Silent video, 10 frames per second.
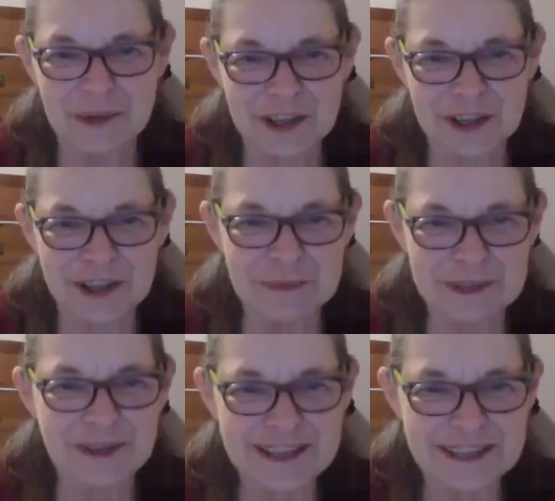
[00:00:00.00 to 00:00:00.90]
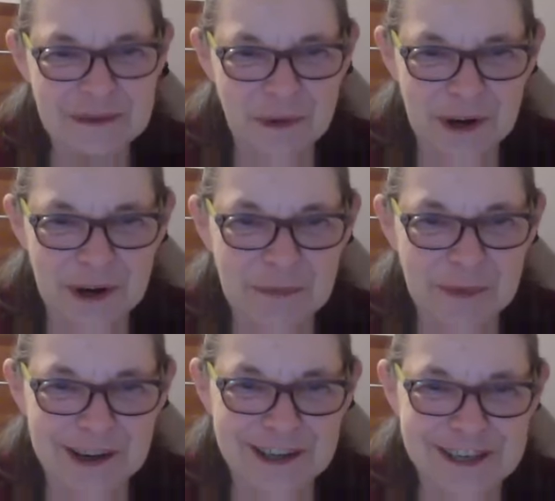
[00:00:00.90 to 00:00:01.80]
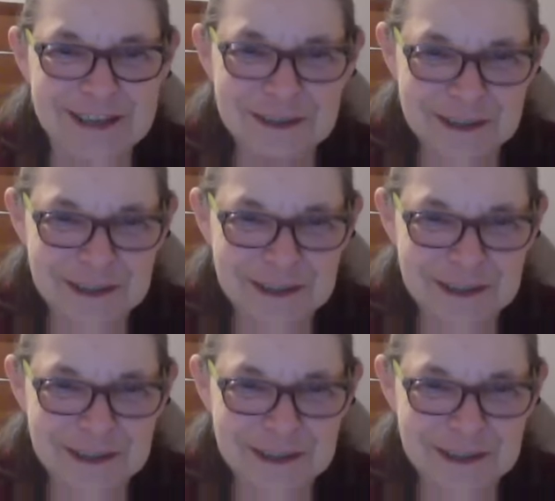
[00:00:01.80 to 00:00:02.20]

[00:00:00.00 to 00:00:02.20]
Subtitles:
with them. So that's the important part.